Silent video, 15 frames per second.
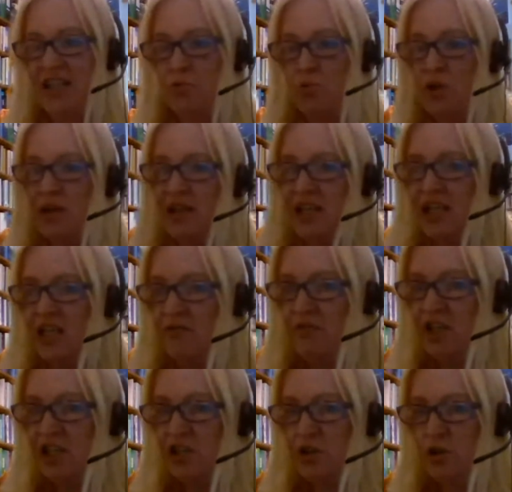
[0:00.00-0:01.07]
as one
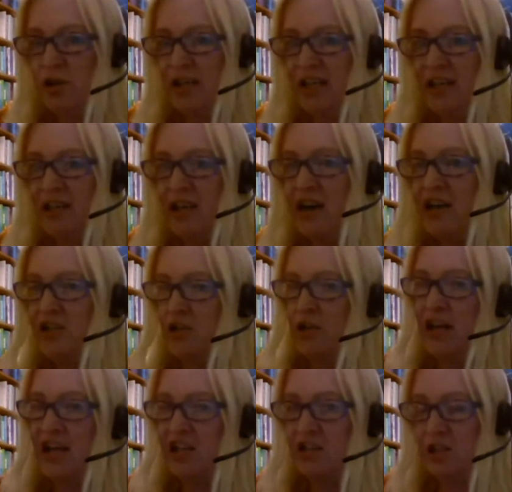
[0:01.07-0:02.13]
individual in
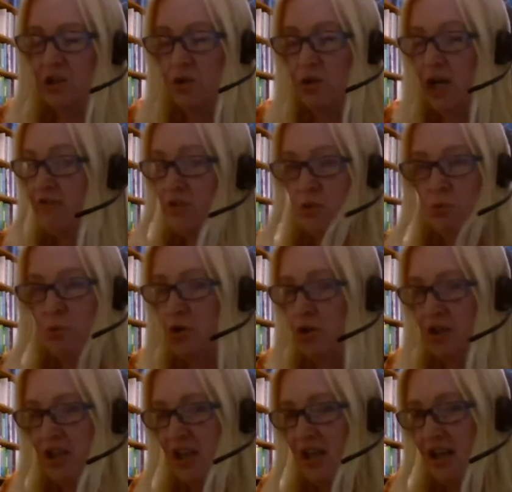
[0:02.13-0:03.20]
isolation. You have to
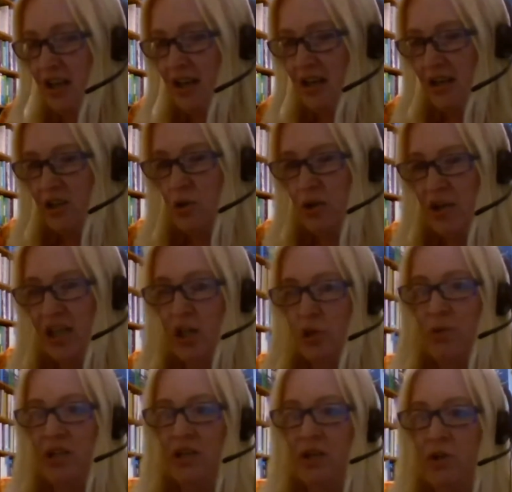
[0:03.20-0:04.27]
work
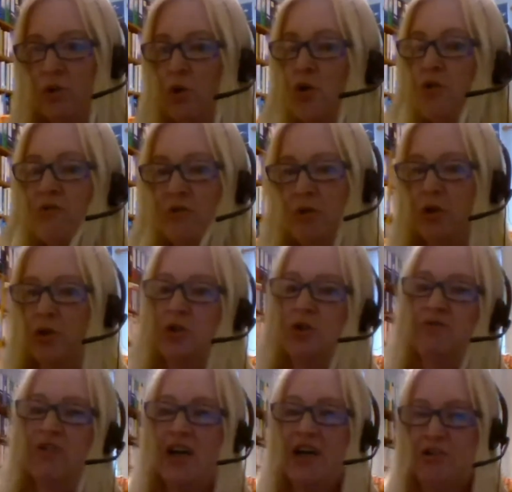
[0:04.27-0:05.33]
together with an awful
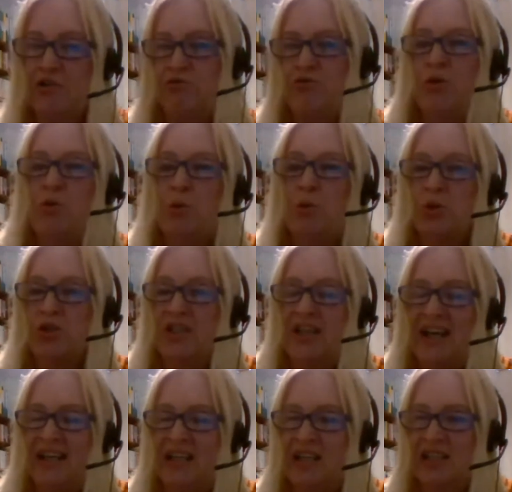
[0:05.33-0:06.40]
lot of other roles
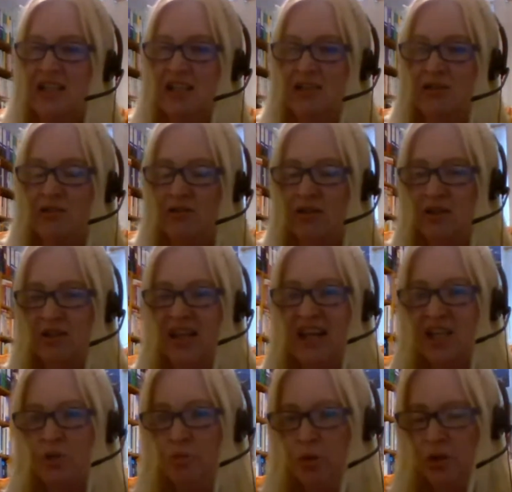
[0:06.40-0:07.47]
and uh,
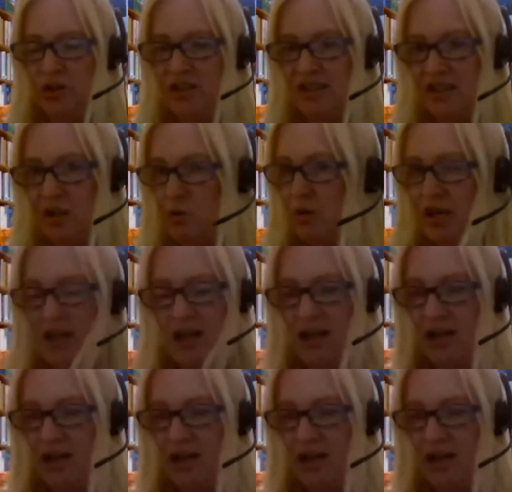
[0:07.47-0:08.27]
experts. So